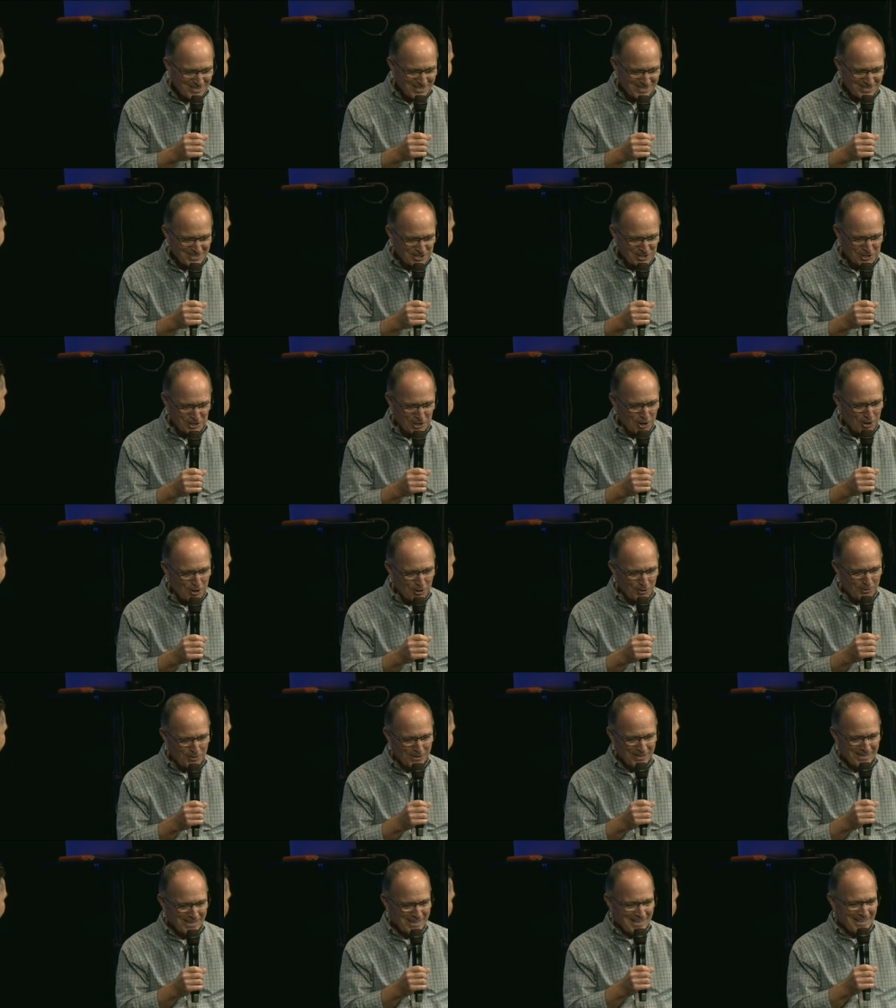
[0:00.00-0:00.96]

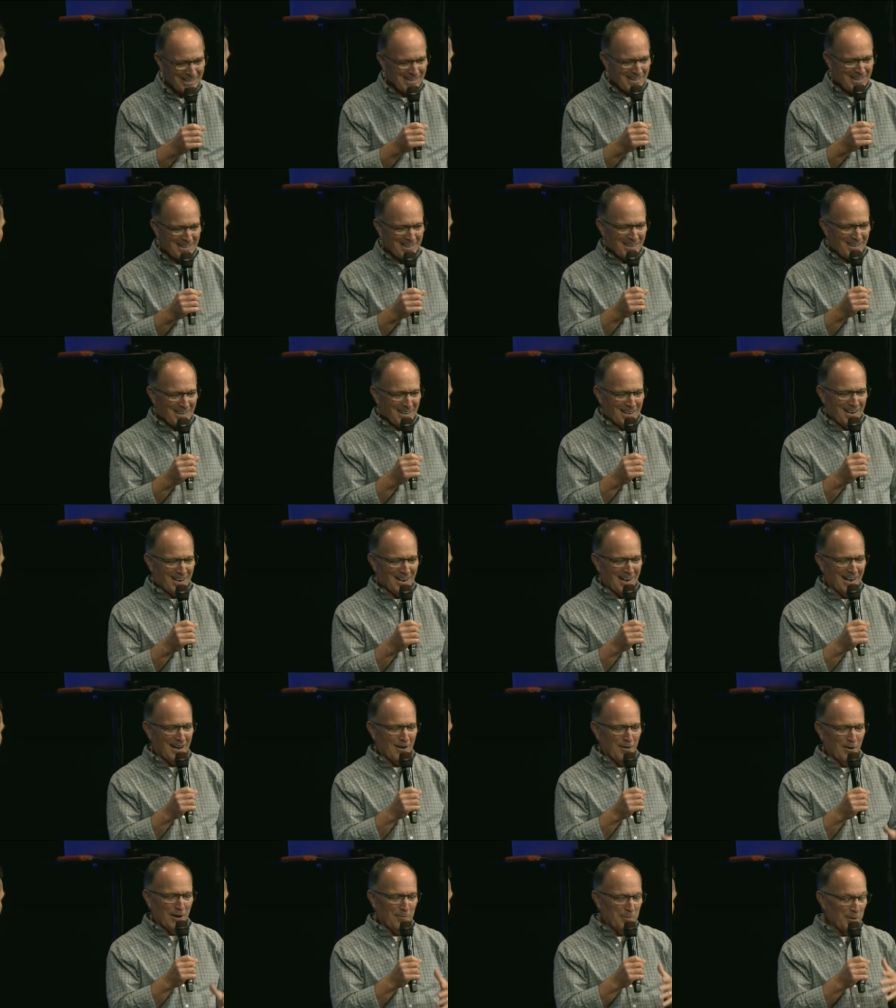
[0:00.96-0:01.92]
So.
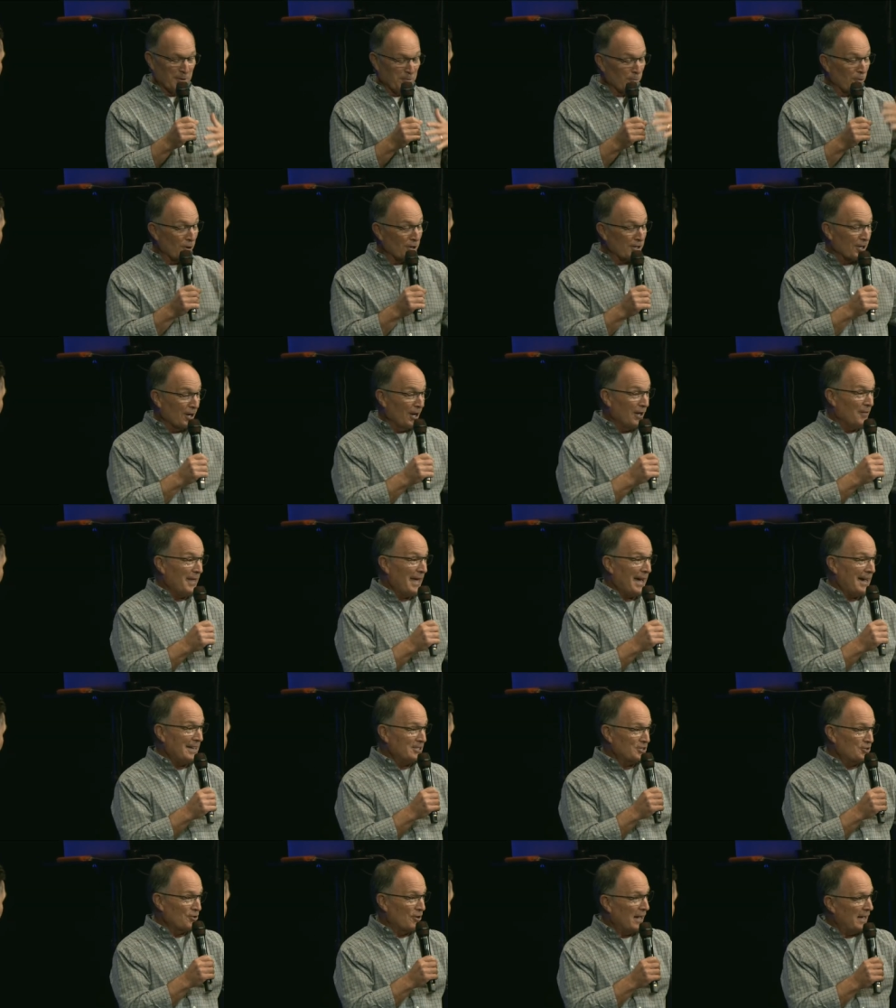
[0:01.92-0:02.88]
Uh, I've been working on that
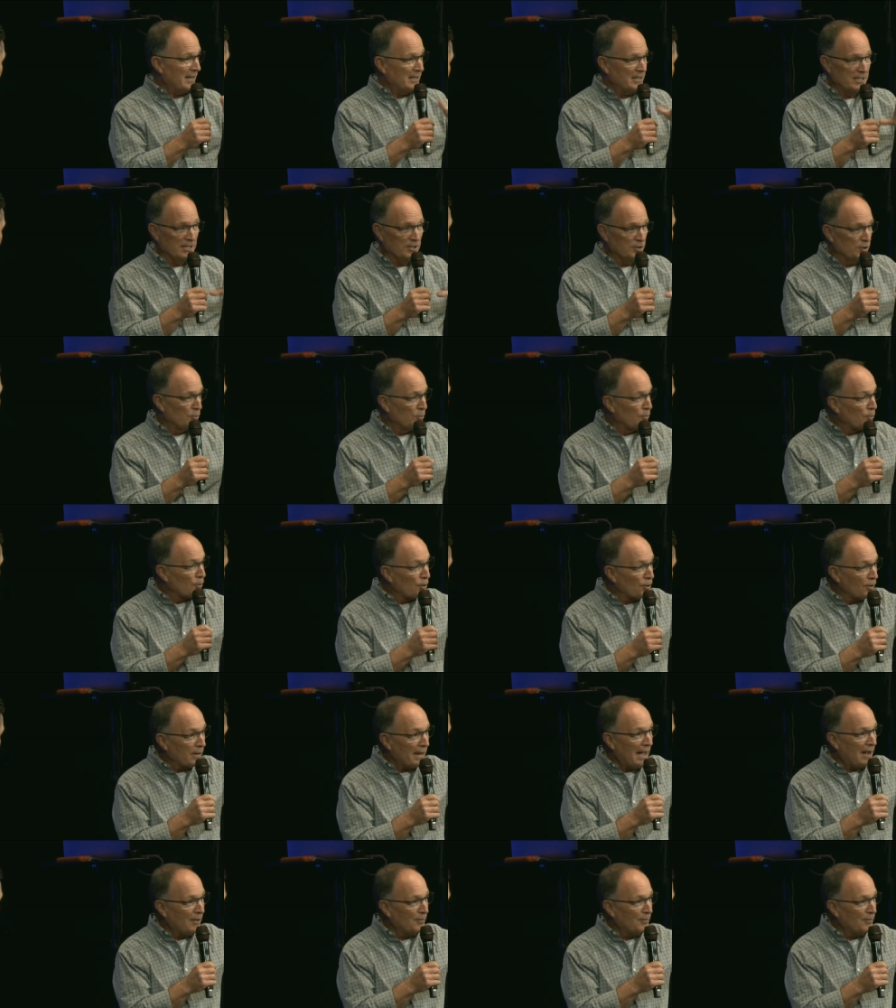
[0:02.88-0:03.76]
and trying getting the word out